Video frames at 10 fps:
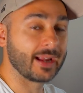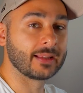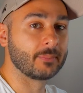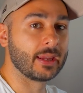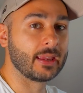
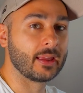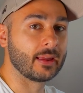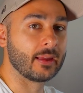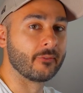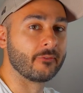be a
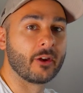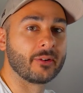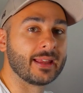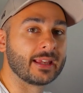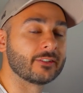very
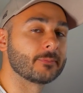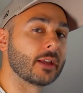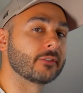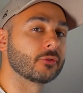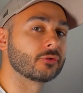negative space
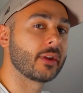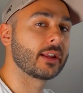for a trader.